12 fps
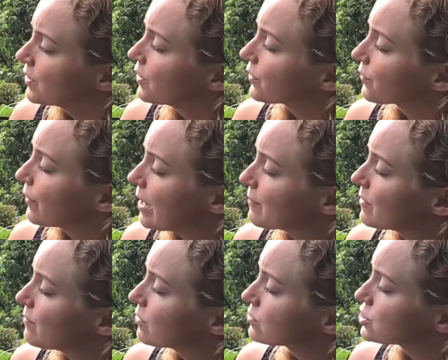Grandpa
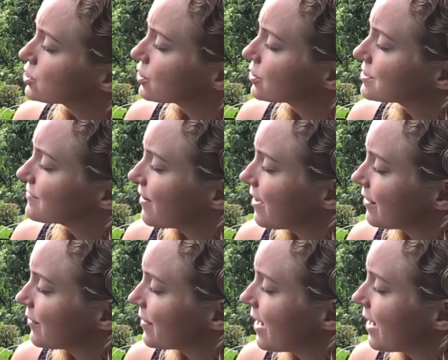motioned her to follow,